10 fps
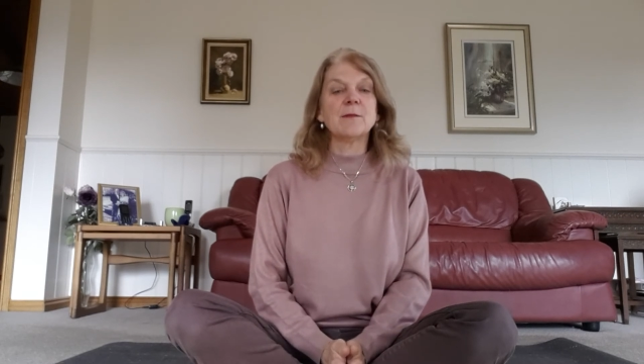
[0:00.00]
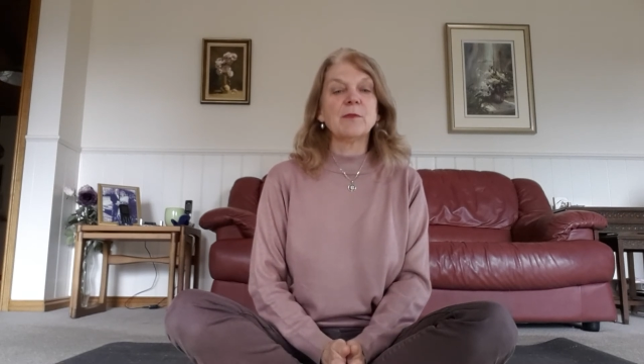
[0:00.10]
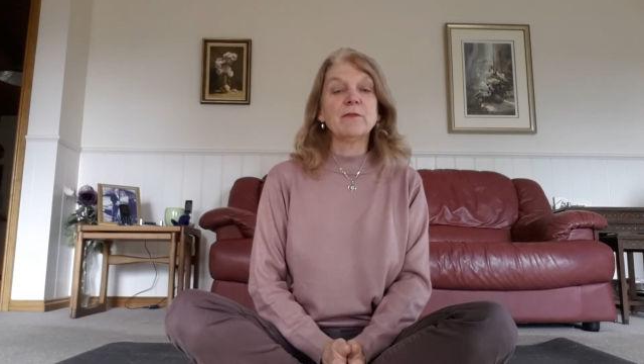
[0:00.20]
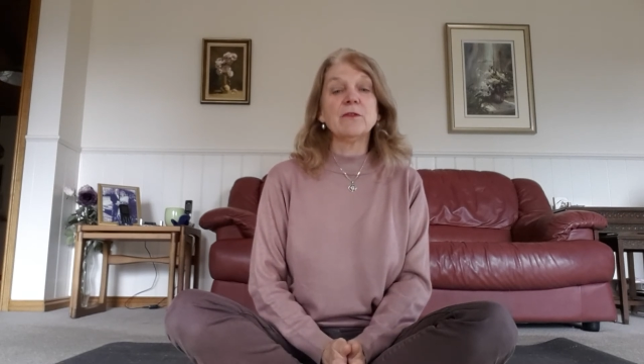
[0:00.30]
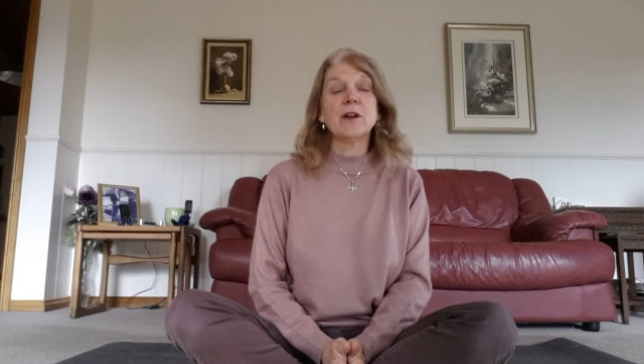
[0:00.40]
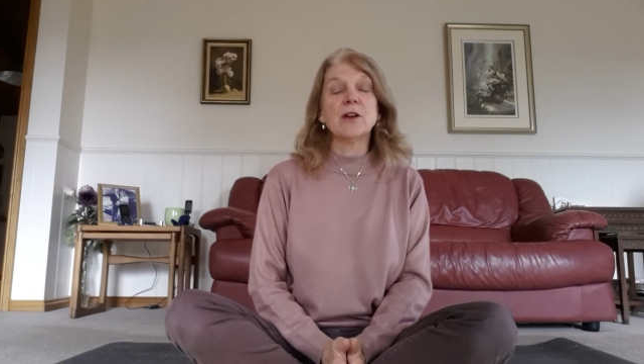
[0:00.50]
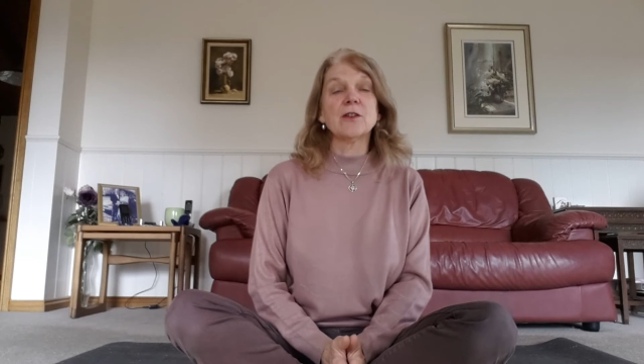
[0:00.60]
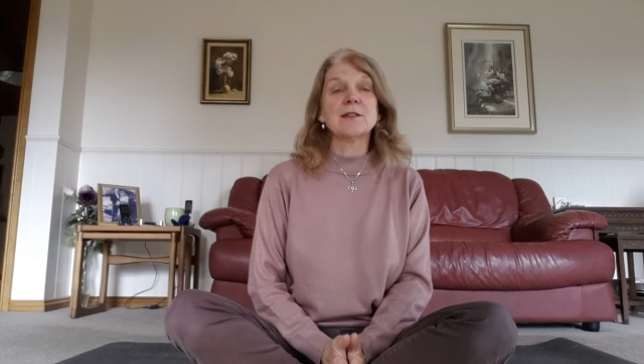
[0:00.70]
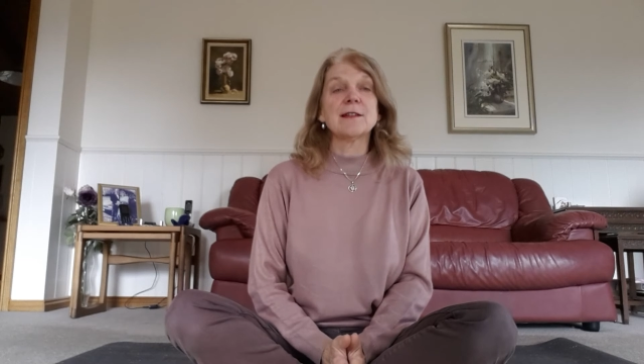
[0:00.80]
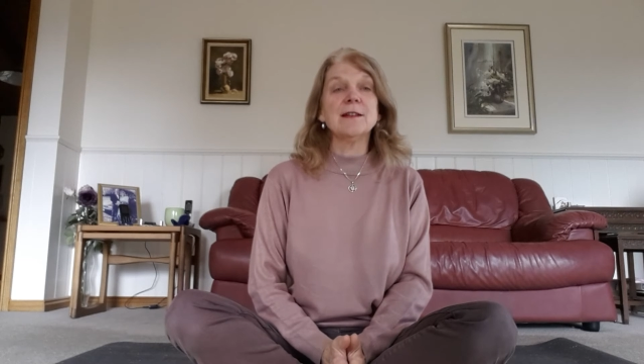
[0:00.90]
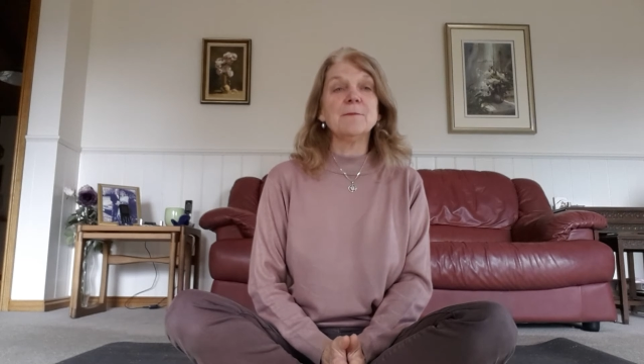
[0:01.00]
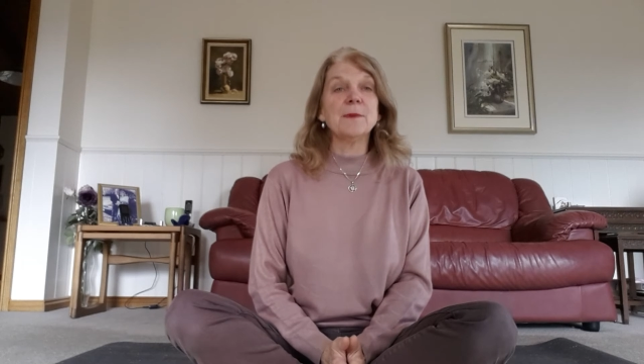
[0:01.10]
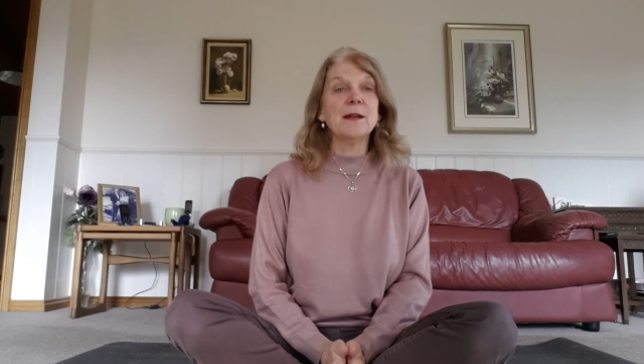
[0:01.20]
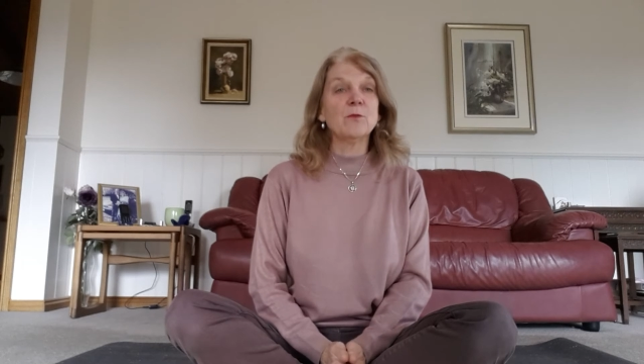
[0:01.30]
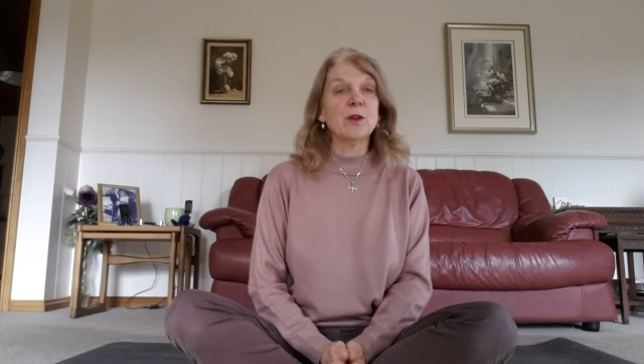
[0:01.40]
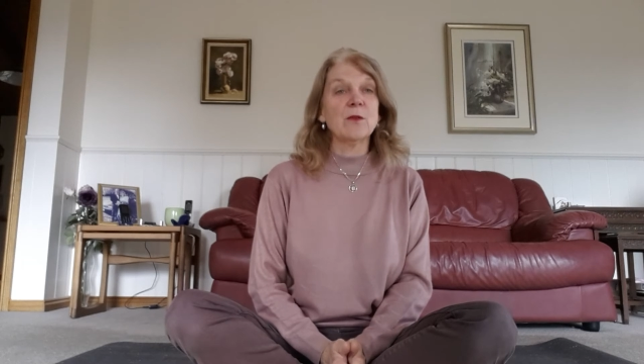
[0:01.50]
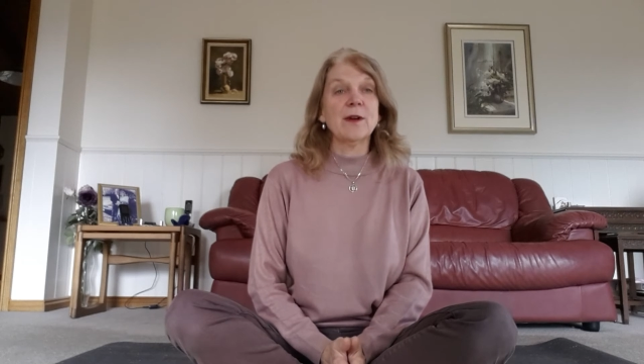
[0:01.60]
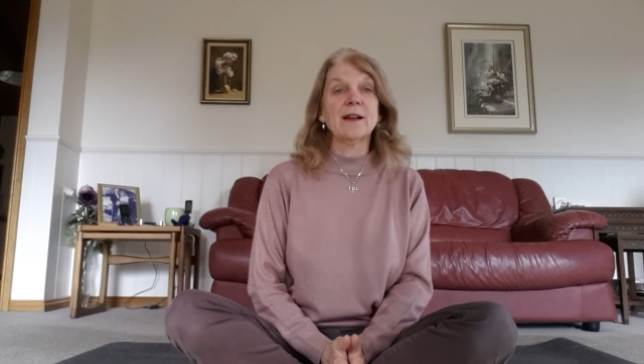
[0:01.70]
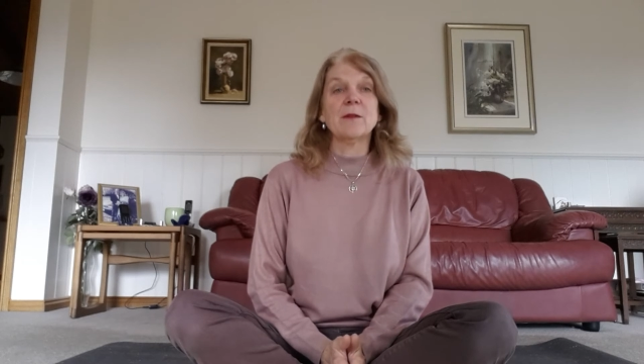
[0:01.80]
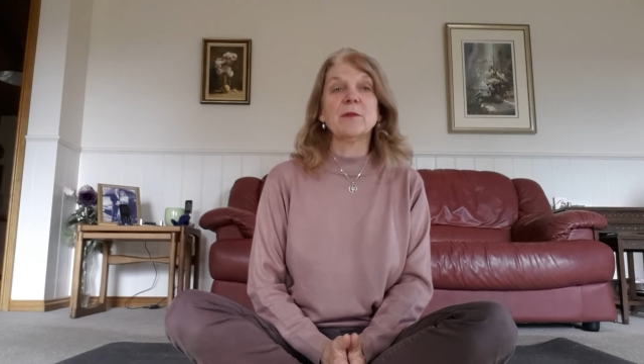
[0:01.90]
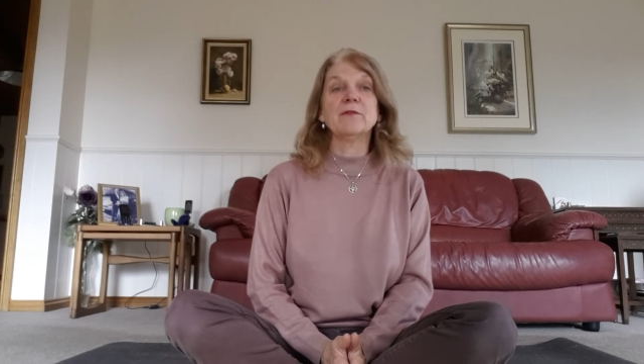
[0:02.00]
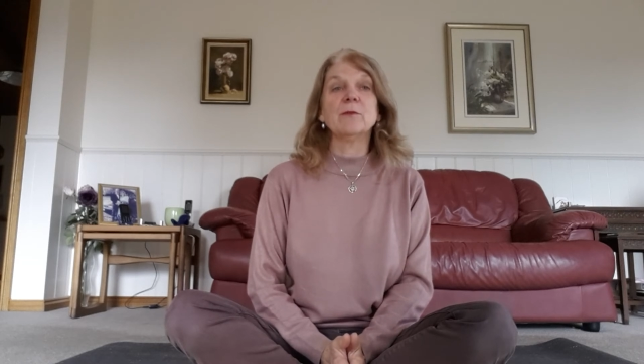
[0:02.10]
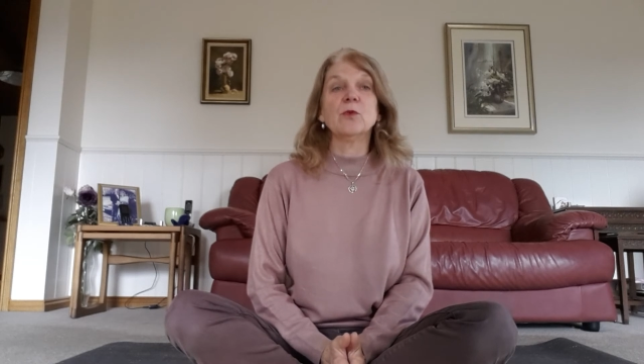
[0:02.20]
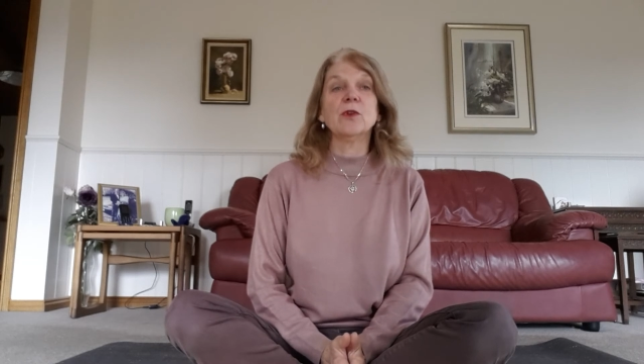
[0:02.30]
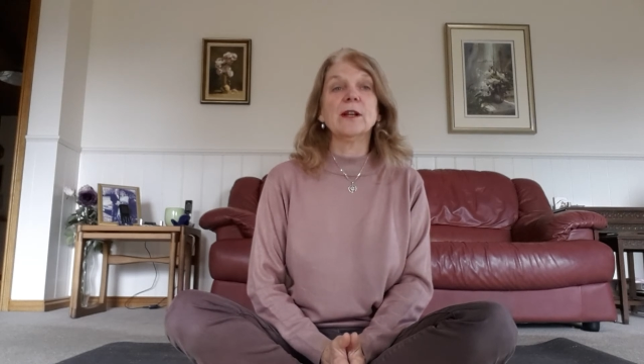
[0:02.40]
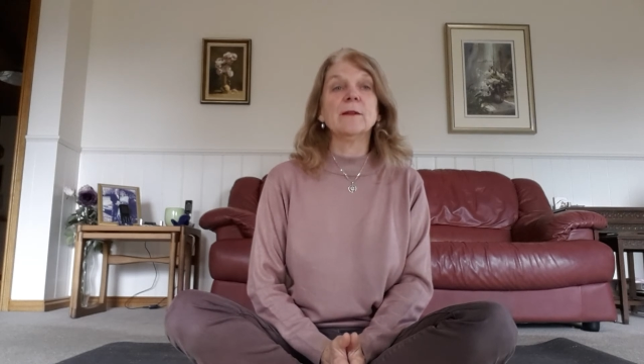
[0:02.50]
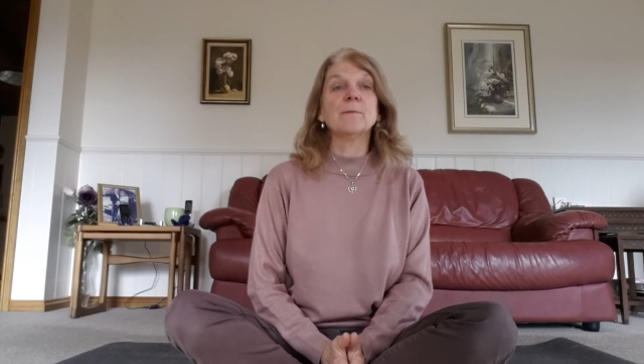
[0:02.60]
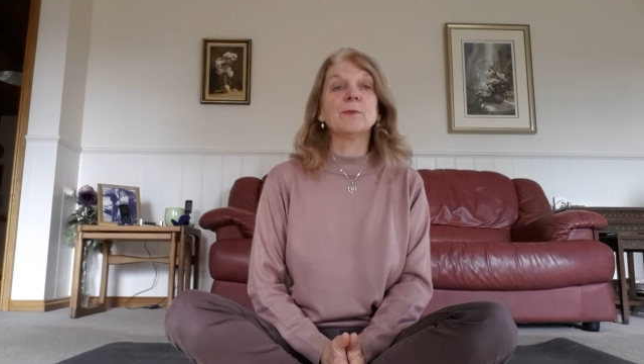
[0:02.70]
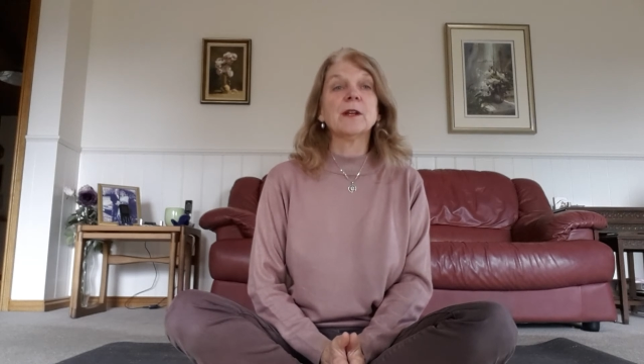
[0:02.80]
before I go to sleep and when I wake up every morning.